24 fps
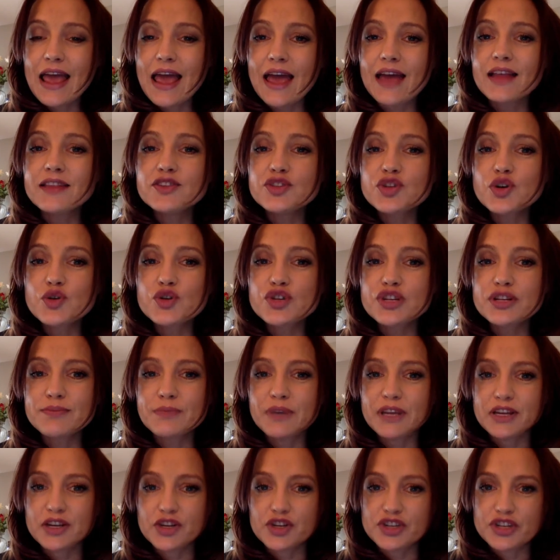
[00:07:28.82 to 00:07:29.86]
and social
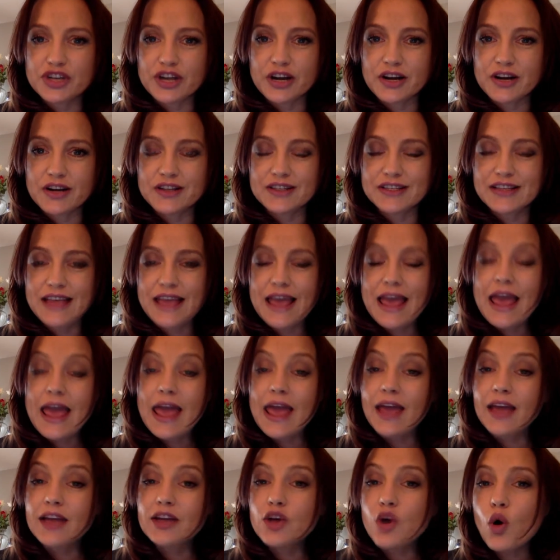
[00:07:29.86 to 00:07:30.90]
media shares
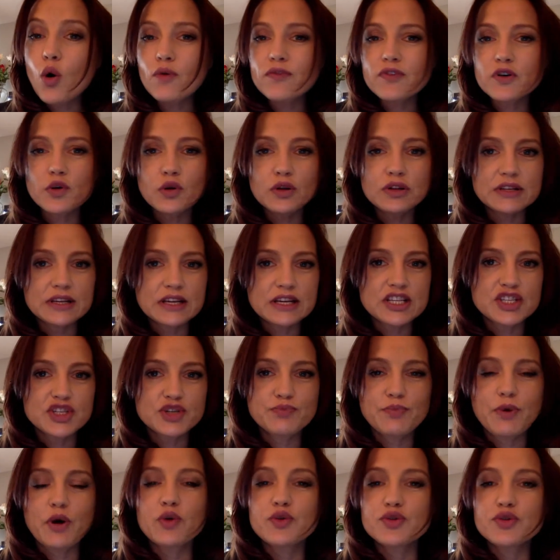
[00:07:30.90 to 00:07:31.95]
and overall
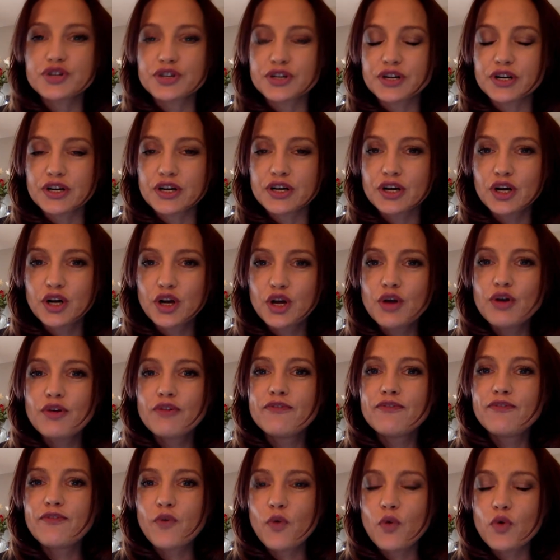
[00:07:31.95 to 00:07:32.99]
exposure
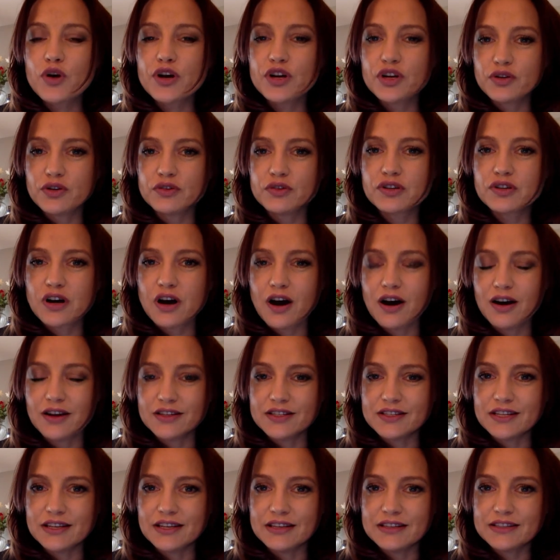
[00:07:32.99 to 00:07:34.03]
for your
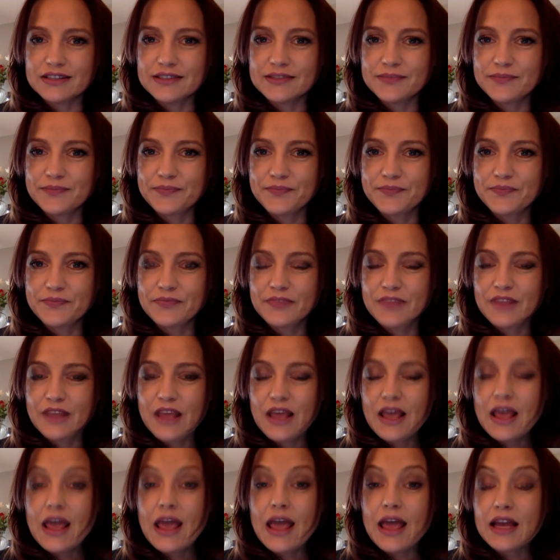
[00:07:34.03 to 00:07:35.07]
content.
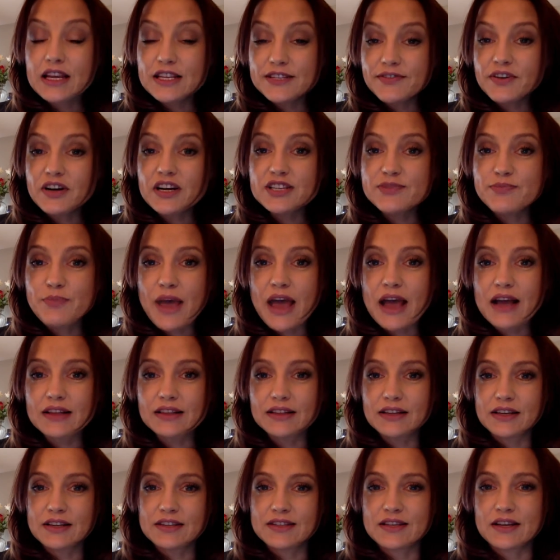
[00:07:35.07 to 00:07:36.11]
And as far as
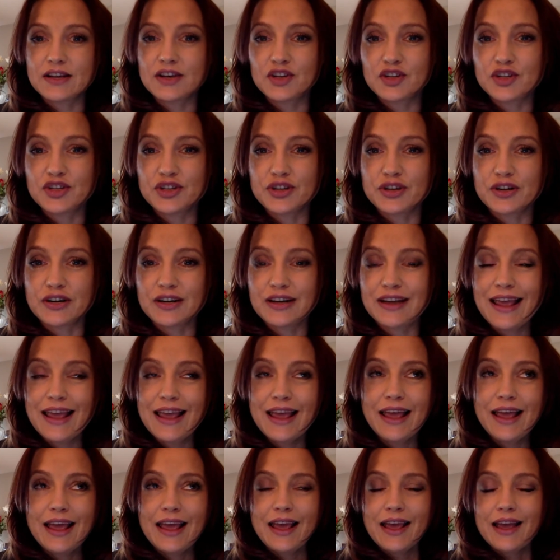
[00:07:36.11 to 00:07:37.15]
backlinks are concerned,
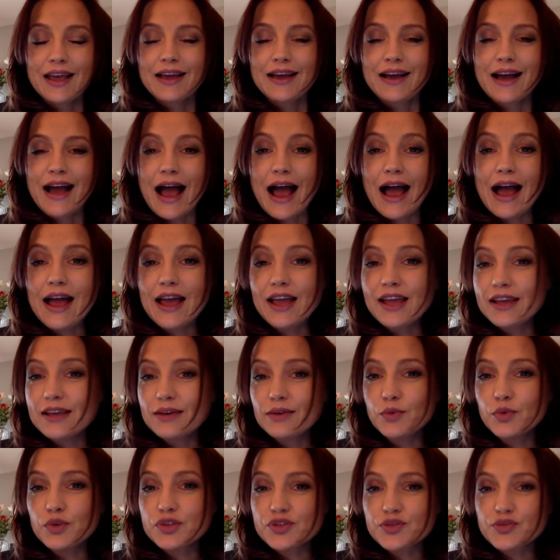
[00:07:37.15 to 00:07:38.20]

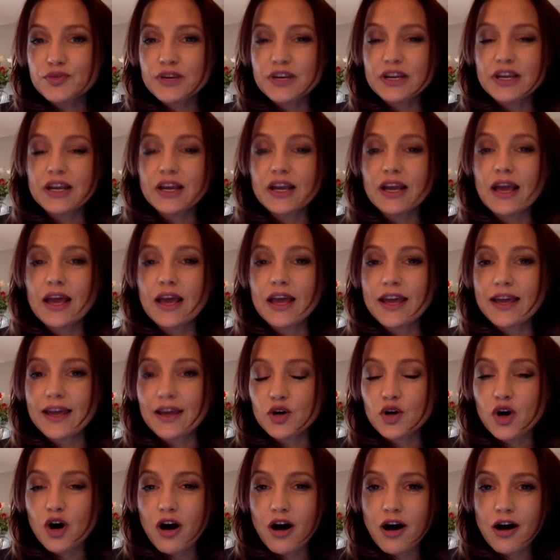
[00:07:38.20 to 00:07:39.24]
I was reading
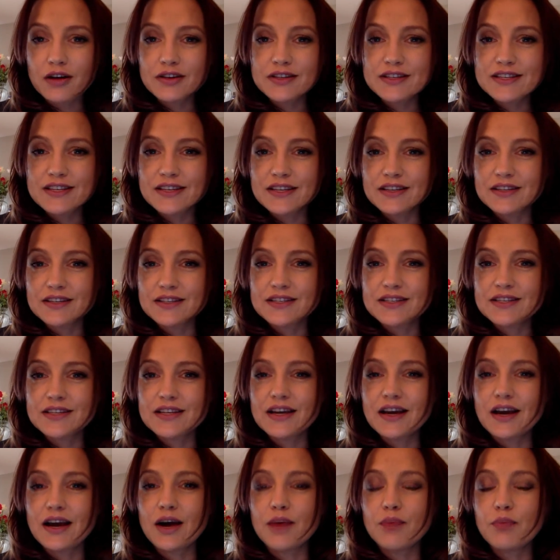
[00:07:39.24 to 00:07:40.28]
a content
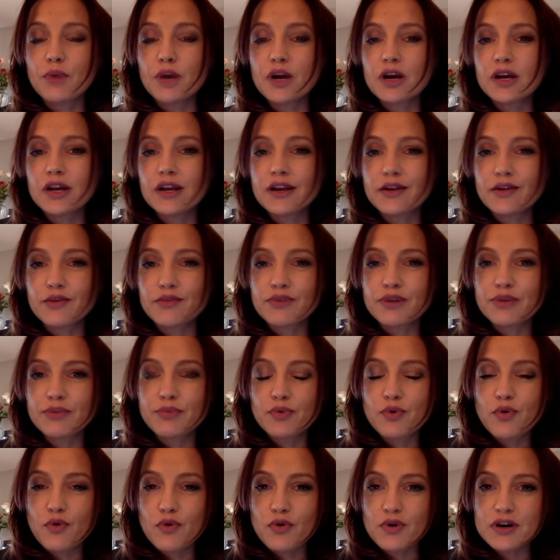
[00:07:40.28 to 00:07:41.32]
marketing
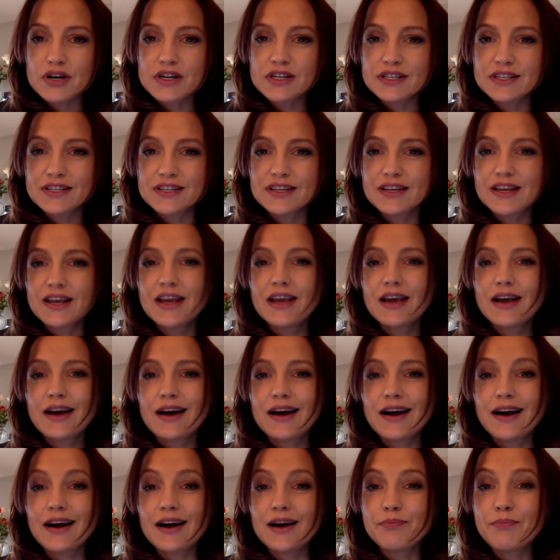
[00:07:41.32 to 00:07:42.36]
report
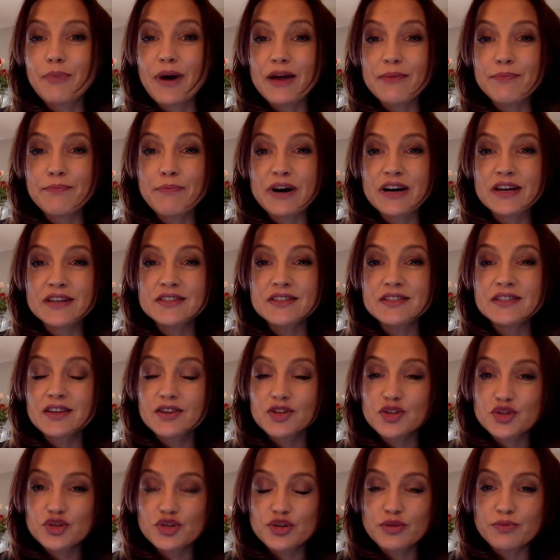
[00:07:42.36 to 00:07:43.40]
by
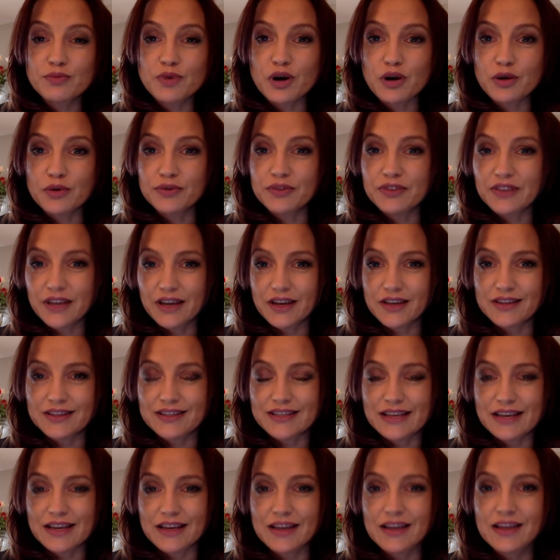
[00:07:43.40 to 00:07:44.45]
BuzzSumo the other
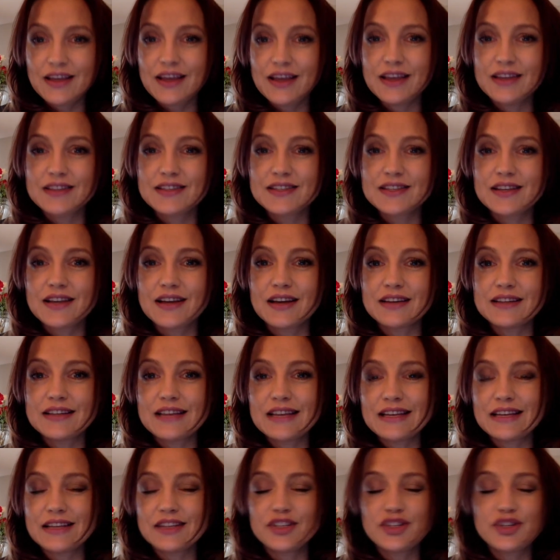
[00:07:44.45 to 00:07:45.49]
day. It's
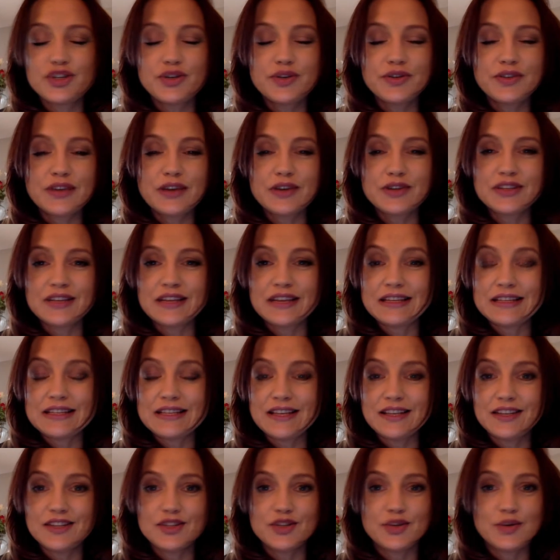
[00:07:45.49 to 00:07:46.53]
dated
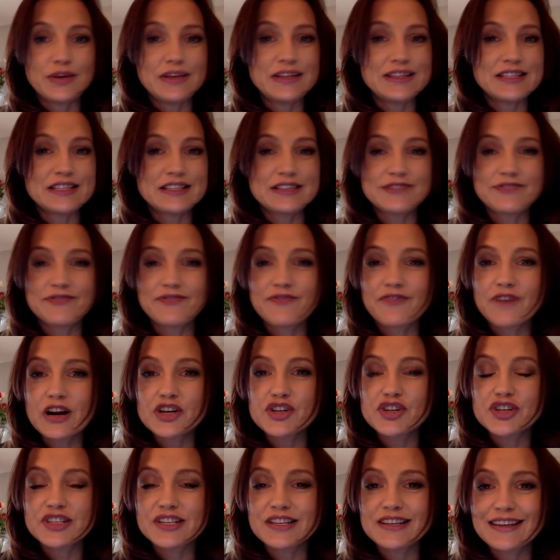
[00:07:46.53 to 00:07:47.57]
2018, so it's
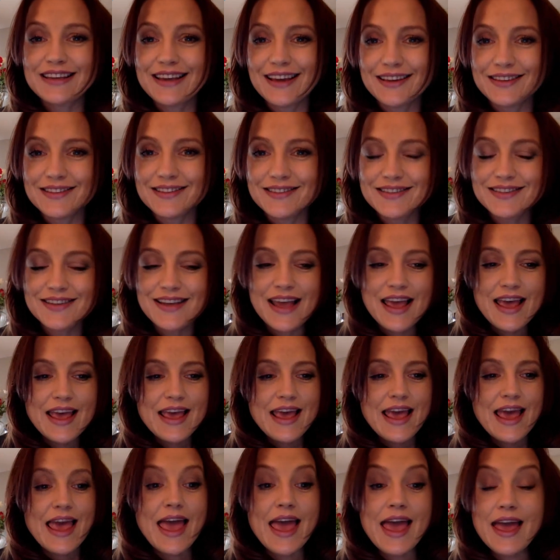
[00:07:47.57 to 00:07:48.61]
fresh as it gets.
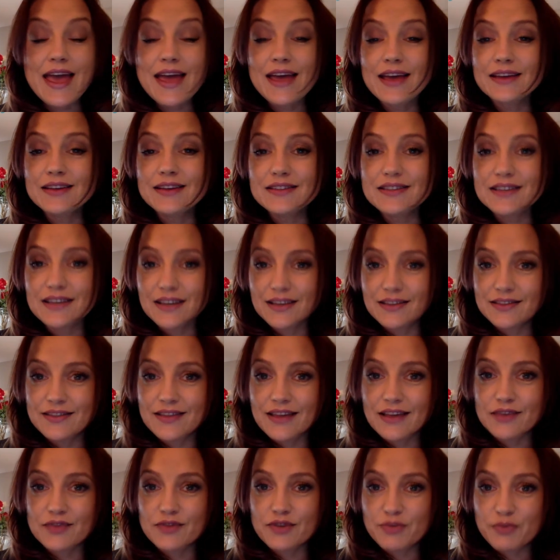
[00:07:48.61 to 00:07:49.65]
And in
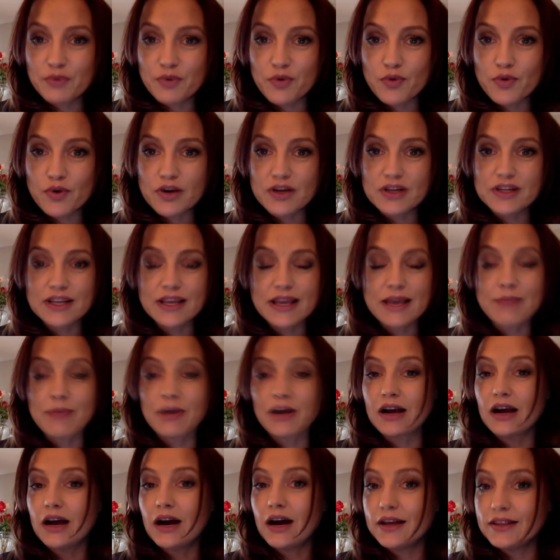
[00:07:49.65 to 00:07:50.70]
that report,
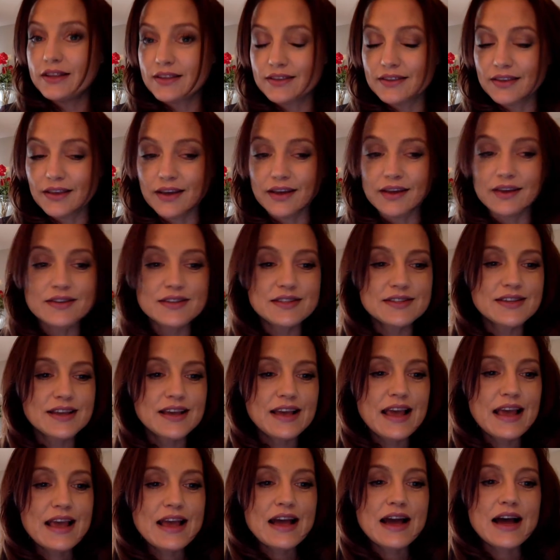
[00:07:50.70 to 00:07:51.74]
among other things,
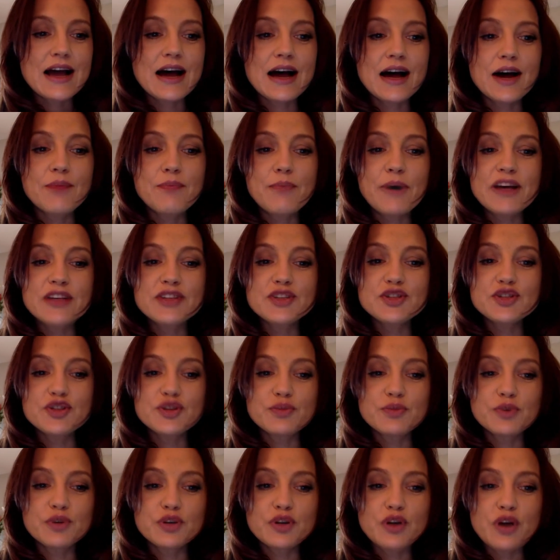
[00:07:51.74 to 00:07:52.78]

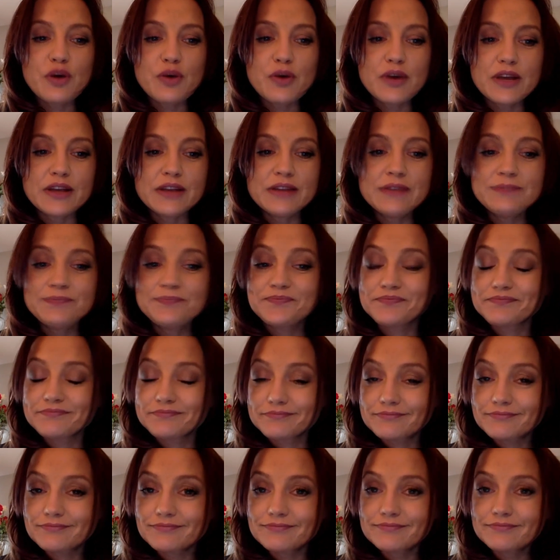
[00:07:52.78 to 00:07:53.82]
BuzzSumo noted,
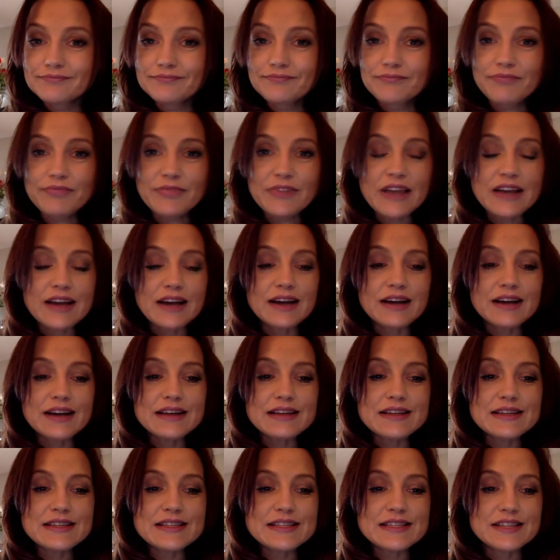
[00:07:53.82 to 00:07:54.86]

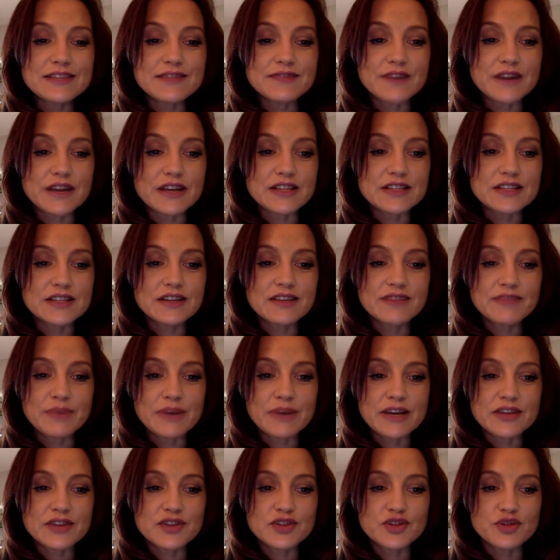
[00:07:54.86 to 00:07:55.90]
Steve Rayson of
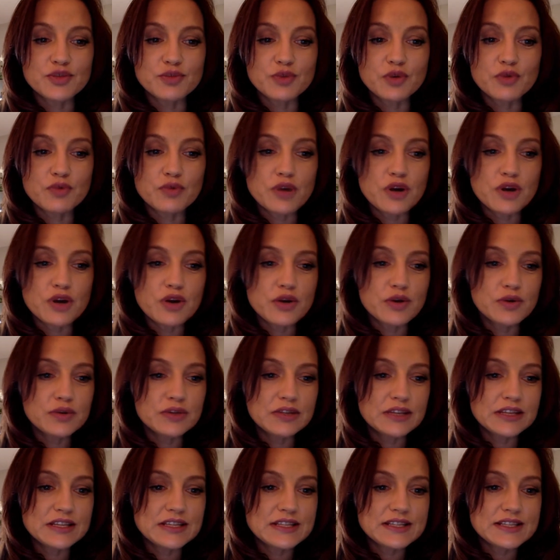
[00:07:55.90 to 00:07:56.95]
BuzzSumo wrote,
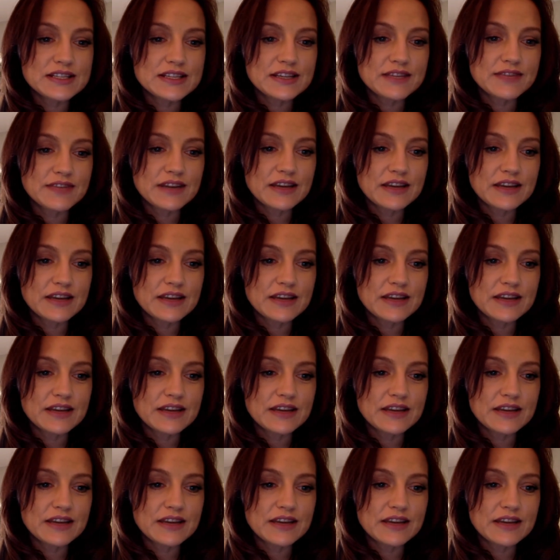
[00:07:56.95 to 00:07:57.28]
let's see if